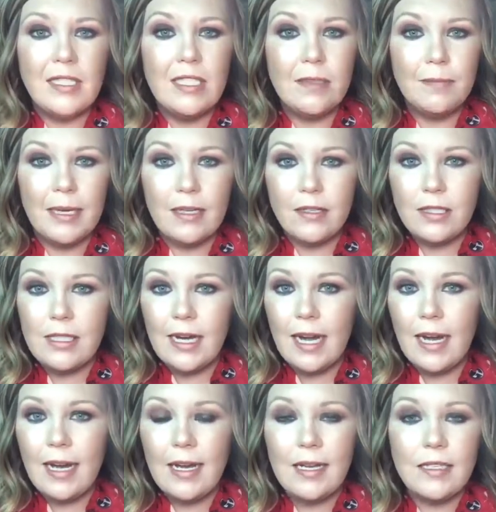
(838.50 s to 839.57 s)
smells
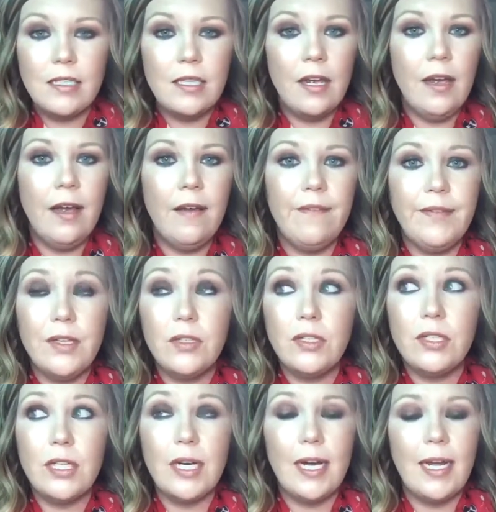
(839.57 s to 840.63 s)
nice,
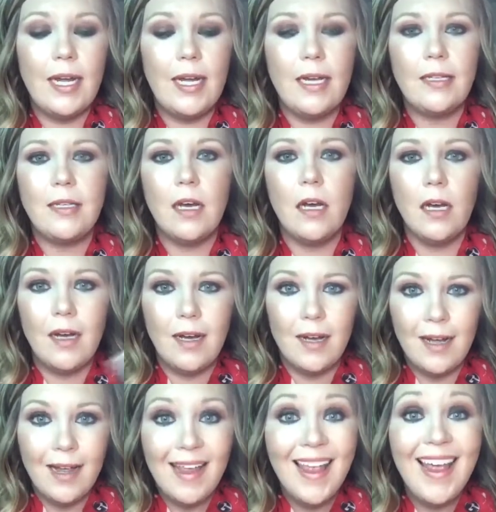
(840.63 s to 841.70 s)
feels great. Oh,
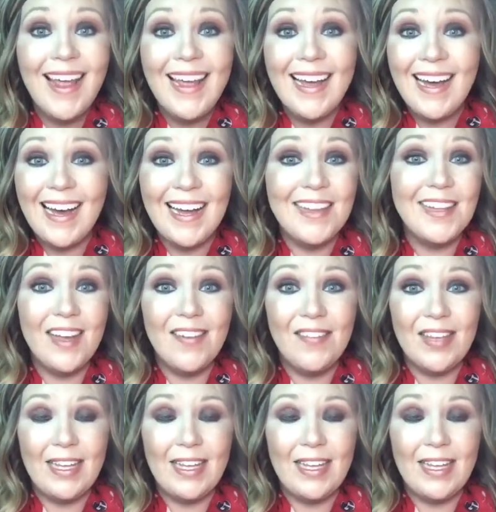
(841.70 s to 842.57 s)
I love